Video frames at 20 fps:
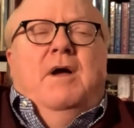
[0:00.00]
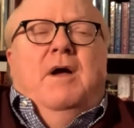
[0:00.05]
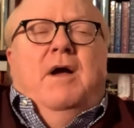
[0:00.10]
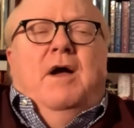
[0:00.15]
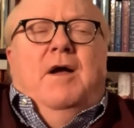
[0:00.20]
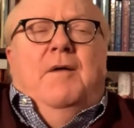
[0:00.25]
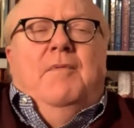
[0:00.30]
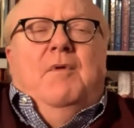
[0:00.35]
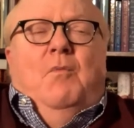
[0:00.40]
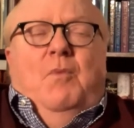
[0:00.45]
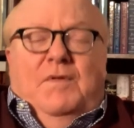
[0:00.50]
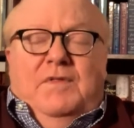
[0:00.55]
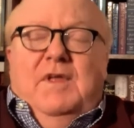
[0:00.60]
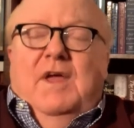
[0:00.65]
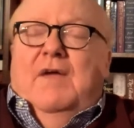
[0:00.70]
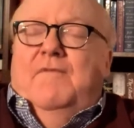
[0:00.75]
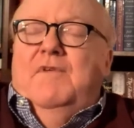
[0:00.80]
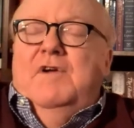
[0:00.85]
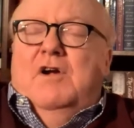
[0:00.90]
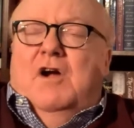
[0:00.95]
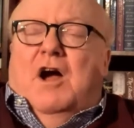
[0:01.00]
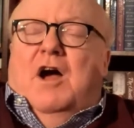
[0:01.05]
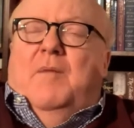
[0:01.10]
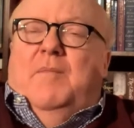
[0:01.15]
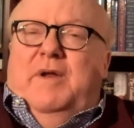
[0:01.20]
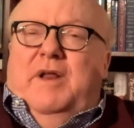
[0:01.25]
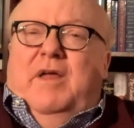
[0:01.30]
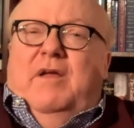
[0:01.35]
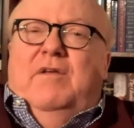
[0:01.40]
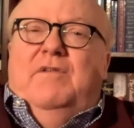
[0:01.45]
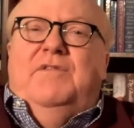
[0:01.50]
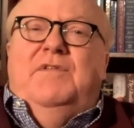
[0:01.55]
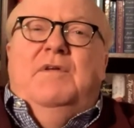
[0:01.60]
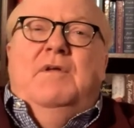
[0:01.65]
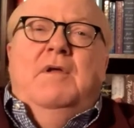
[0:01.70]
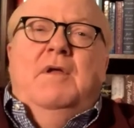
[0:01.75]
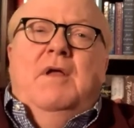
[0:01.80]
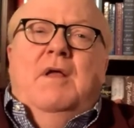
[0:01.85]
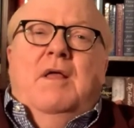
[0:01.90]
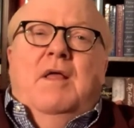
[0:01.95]
Um, what they have in common
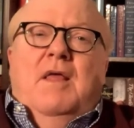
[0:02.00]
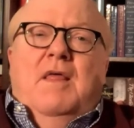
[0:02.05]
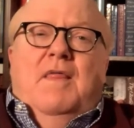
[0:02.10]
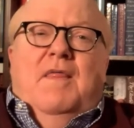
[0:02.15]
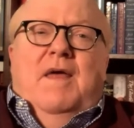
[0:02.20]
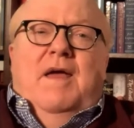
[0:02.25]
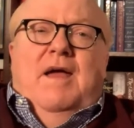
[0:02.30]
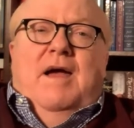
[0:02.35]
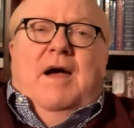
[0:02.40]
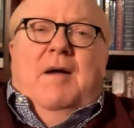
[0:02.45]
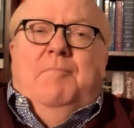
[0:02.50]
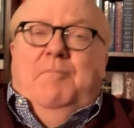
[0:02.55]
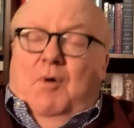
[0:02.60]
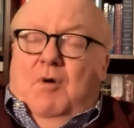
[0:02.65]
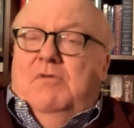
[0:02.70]
is they are